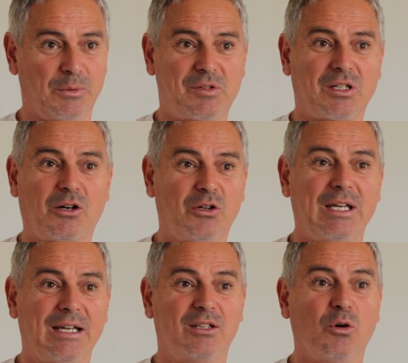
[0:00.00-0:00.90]
When we start
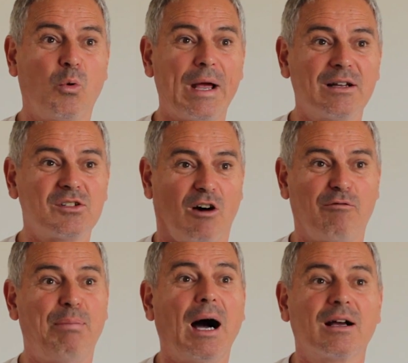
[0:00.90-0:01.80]
looking at the wings
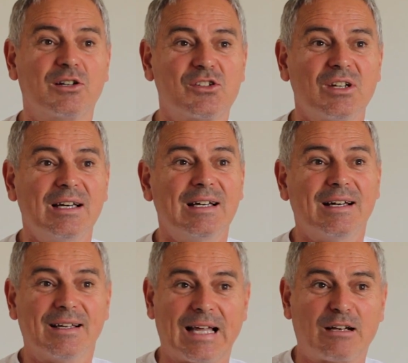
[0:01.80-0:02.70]
of bugs
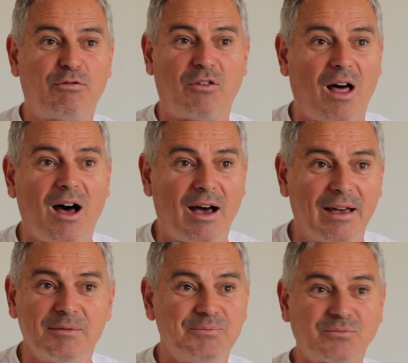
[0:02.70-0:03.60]
that
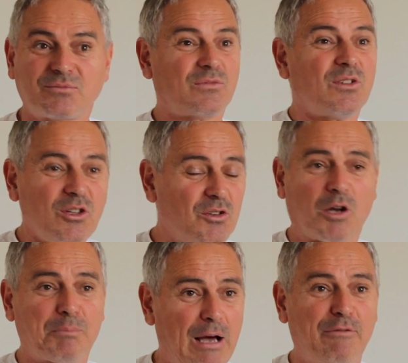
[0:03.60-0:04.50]
fly,
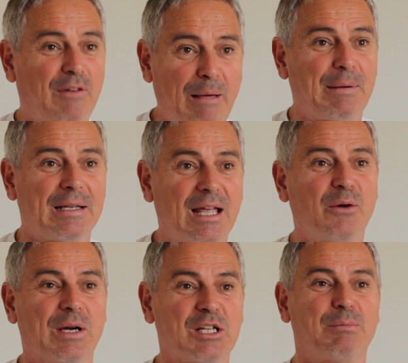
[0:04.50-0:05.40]
not by flapping their
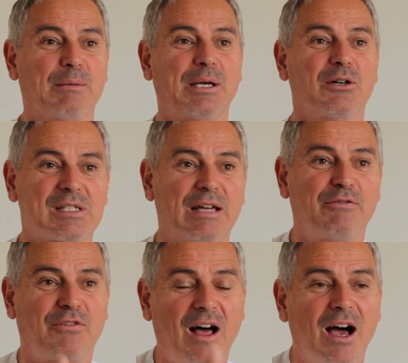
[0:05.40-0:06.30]
wings, but because they
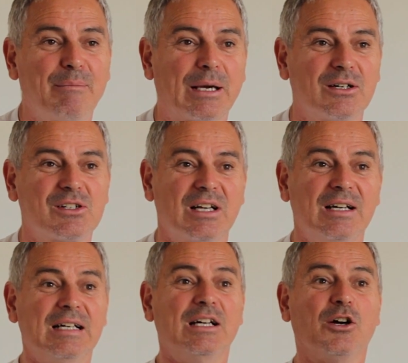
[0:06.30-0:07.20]
fly, because
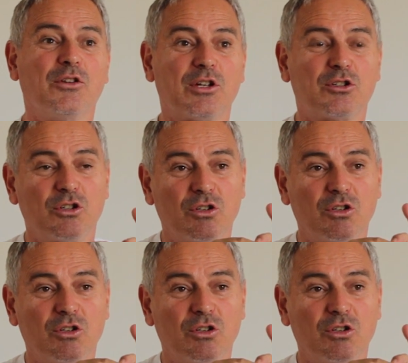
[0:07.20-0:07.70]
the